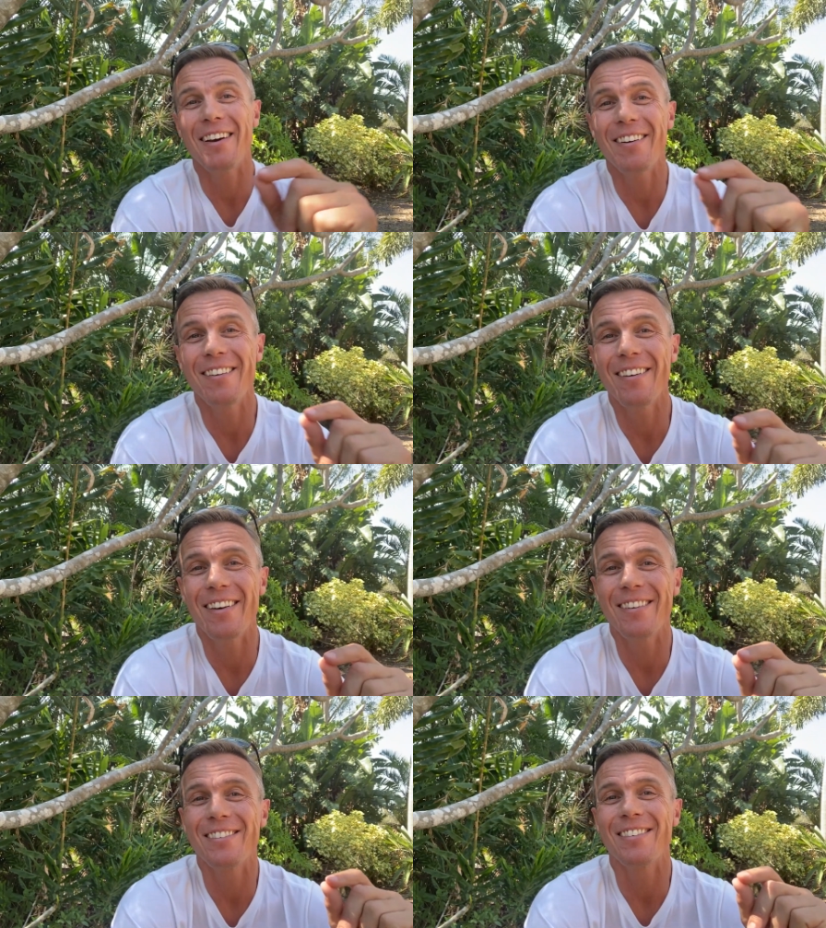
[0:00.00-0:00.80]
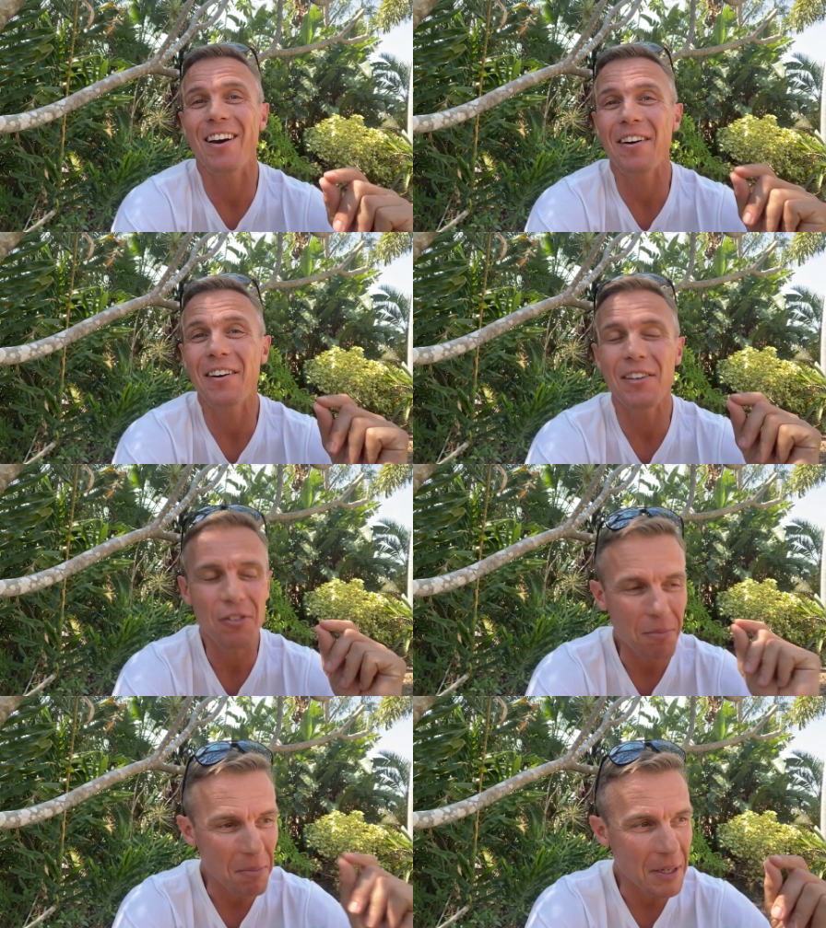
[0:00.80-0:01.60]
there is going
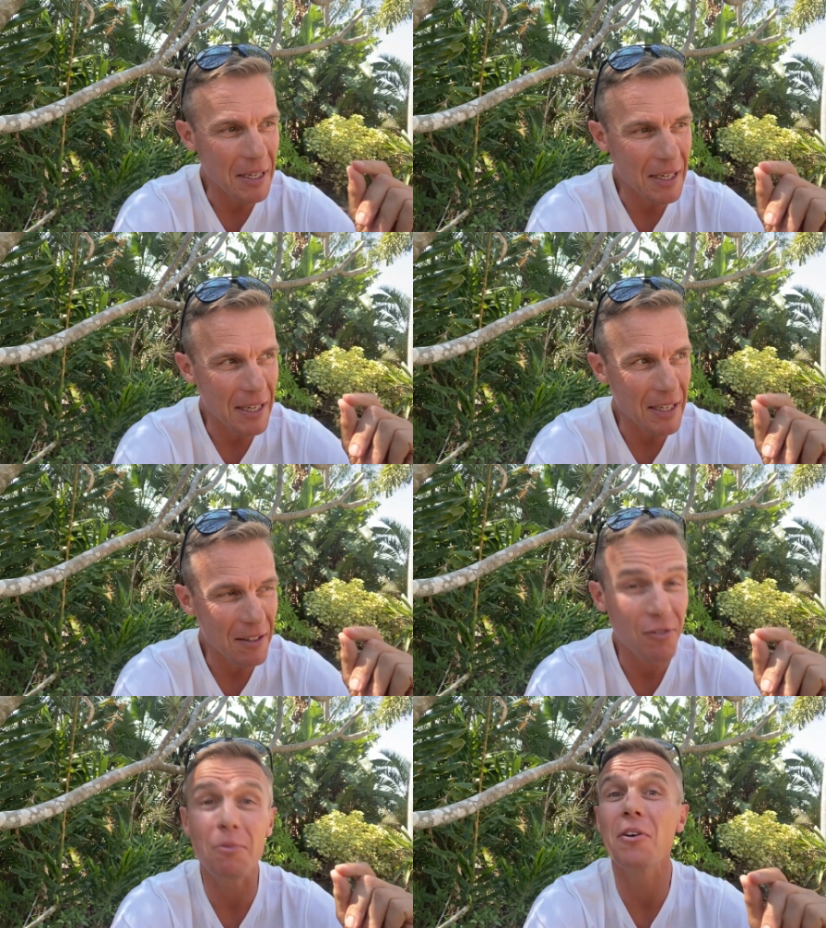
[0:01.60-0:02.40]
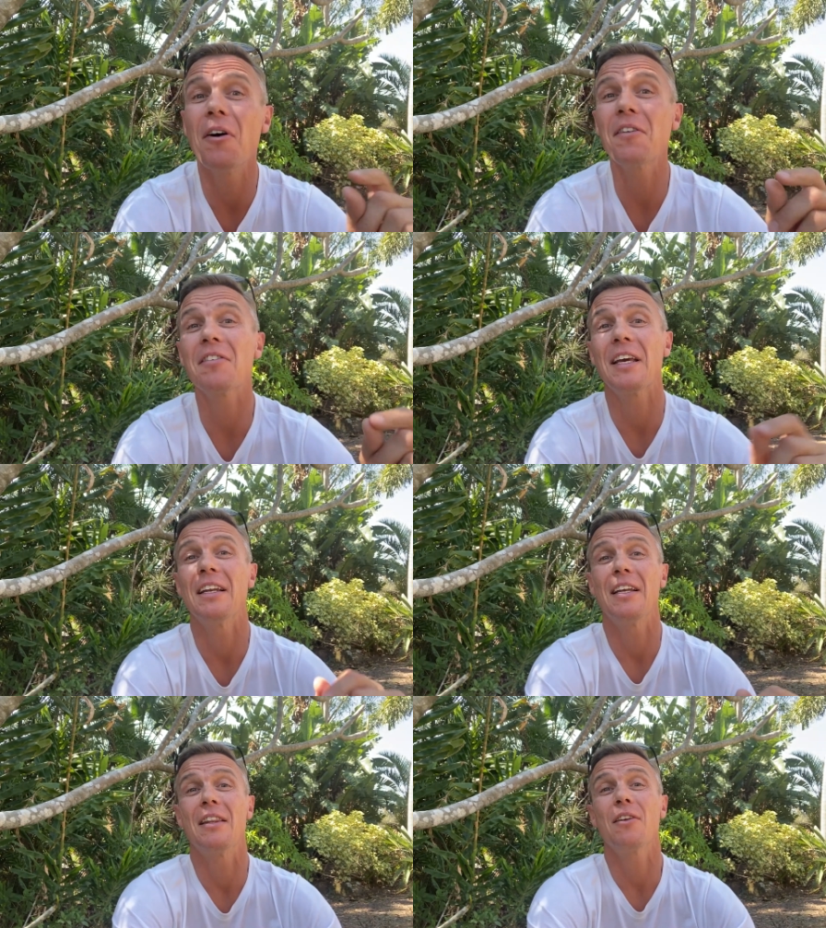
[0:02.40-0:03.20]
to be some
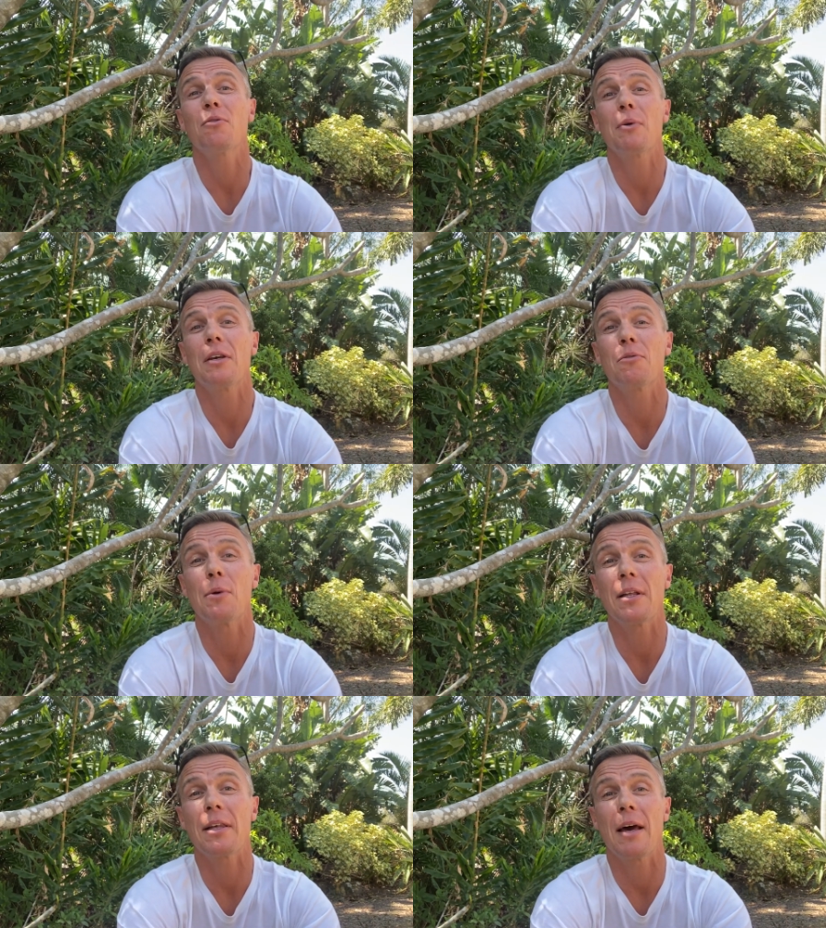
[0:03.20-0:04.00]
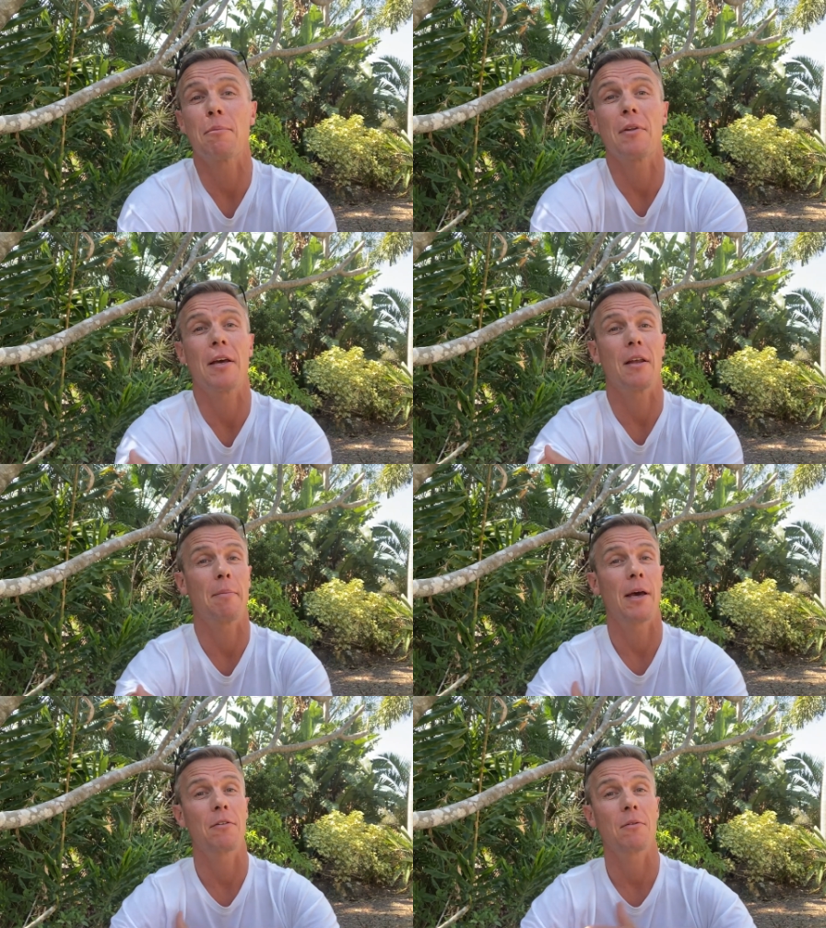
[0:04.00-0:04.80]
content in this week's weekly update
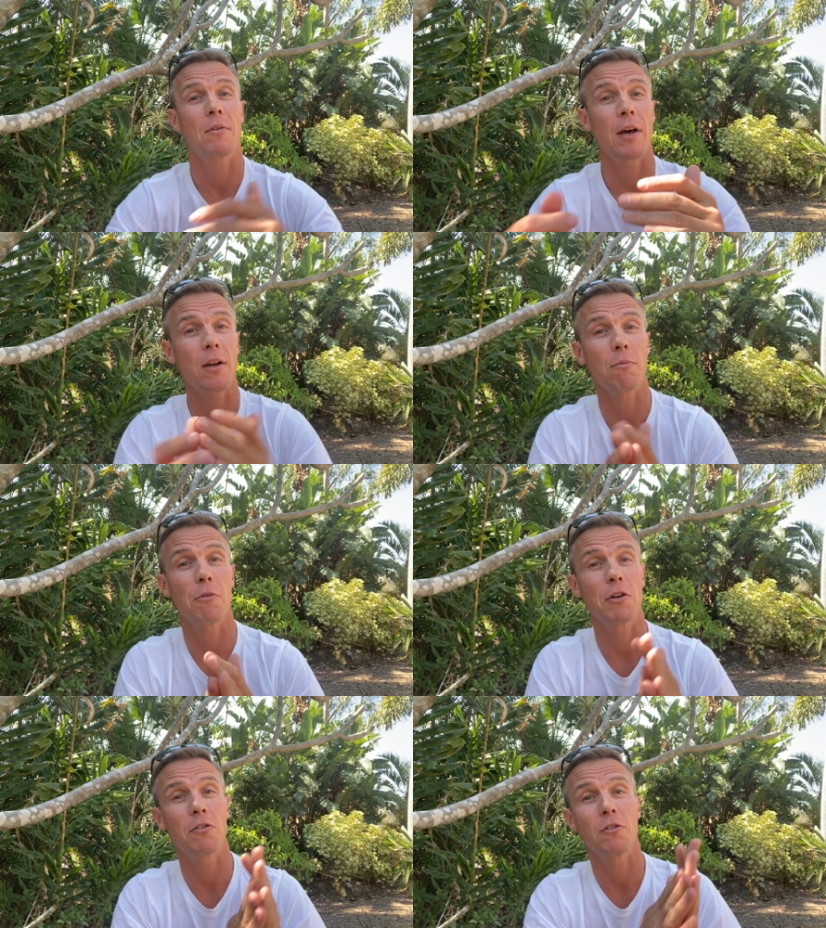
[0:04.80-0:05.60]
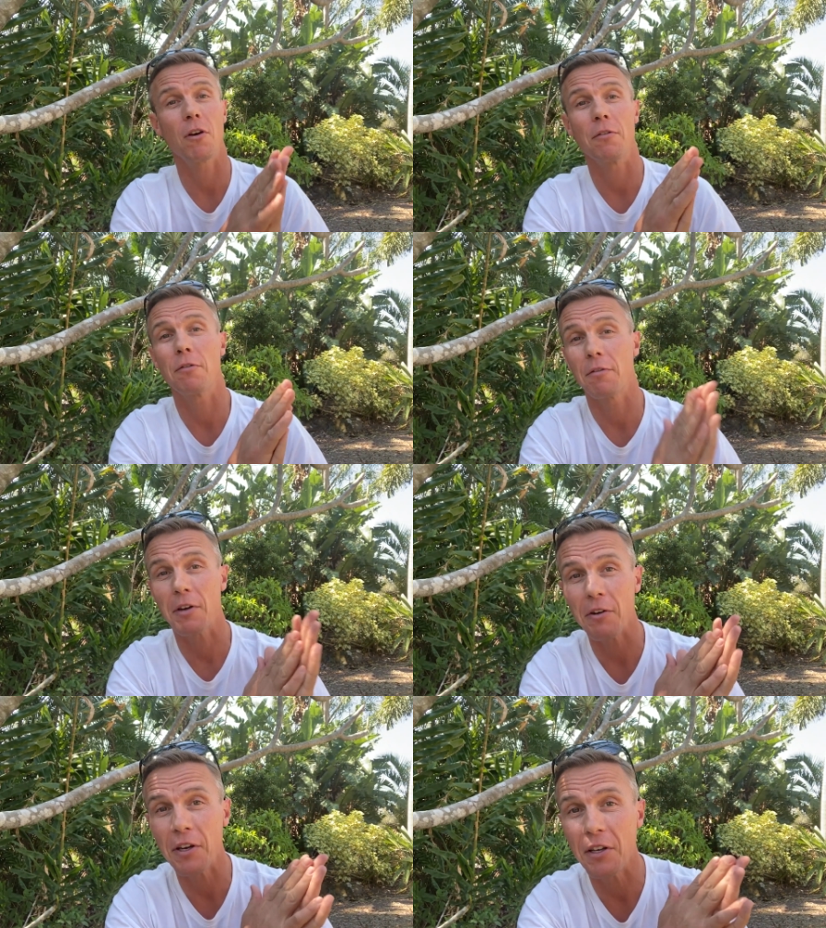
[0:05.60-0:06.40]
about some data breaches of a
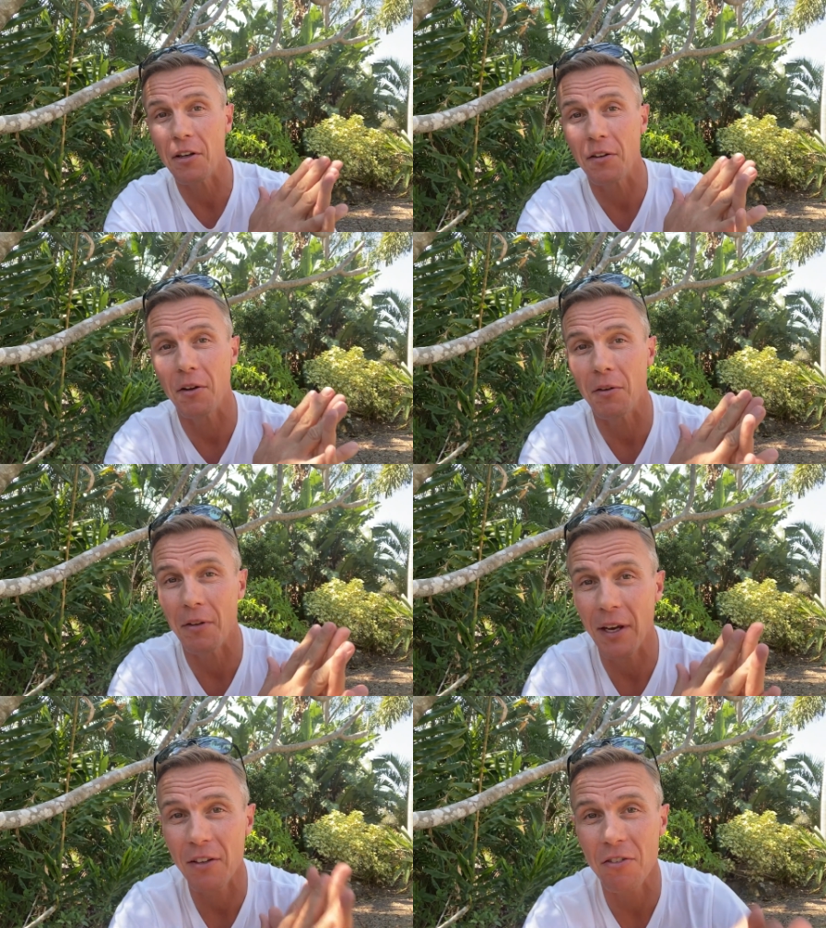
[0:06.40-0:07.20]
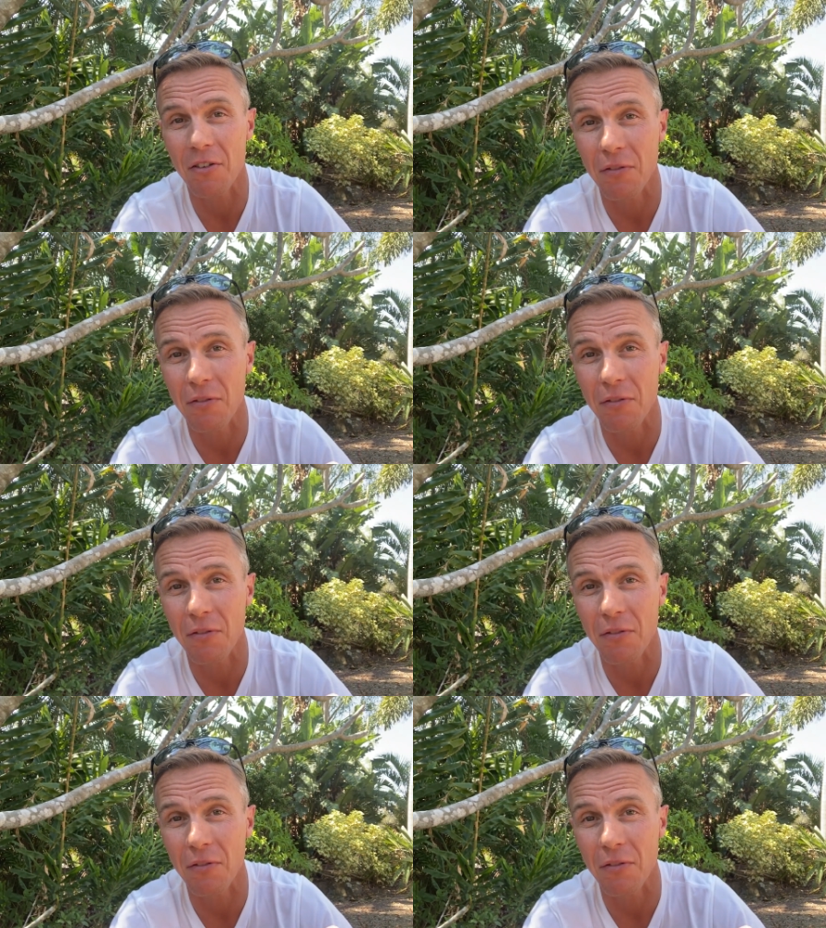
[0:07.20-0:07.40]
very adult nature.